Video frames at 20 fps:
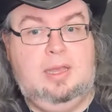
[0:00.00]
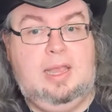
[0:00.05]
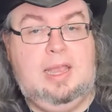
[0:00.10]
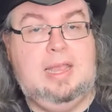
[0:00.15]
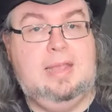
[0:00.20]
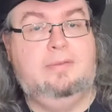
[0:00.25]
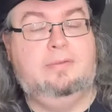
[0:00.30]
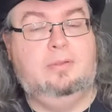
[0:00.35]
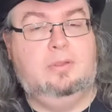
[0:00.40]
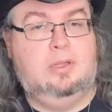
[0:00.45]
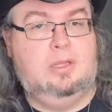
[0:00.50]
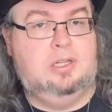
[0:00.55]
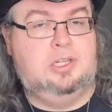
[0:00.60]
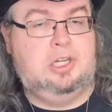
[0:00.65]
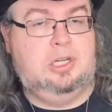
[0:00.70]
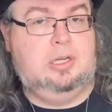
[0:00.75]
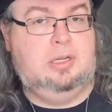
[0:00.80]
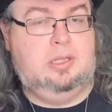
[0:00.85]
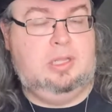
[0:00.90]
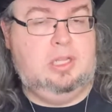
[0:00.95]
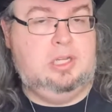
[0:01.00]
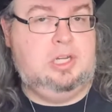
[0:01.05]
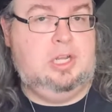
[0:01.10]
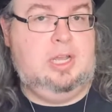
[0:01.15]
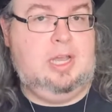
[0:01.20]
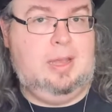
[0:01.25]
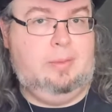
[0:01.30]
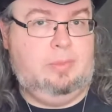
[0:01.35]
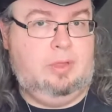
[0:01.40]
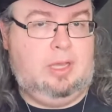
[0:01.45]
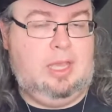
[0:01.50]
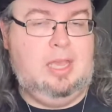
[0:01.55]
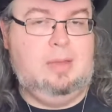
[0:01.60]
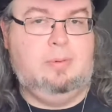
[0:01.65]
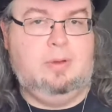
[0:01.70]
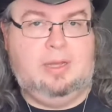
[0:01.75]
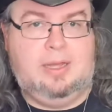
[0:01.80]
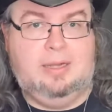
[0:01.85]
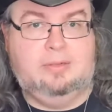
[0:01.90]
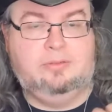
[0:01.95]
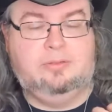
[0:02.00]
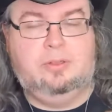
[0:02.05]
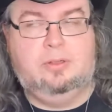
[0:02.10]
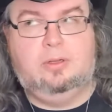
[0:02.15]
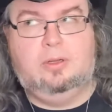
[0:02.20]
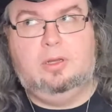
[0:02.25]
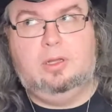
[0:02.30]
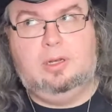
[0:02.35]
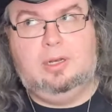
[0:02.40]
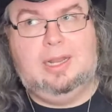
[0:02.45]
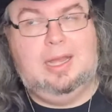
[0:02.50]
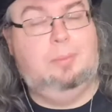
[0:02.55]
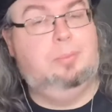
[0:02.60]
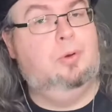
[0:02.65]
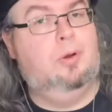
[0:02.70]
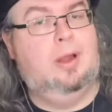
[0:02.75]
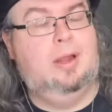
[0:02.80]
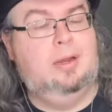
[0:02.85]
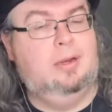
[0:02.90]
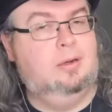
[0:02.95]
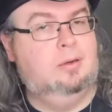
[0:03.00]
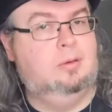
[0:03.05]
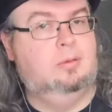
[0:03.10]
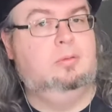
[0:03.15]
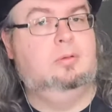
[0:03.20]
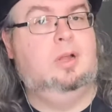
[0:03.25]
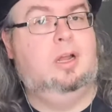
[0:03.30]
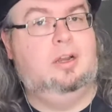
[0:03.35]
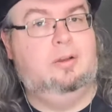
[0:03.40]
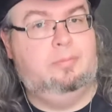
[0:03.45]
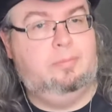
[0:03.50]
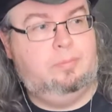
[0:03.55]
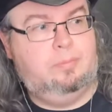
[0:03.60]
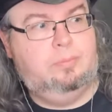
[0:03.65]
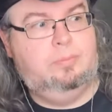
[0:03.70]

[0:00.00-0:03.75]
Even the GM, the keeper, gets to collaborate and kind of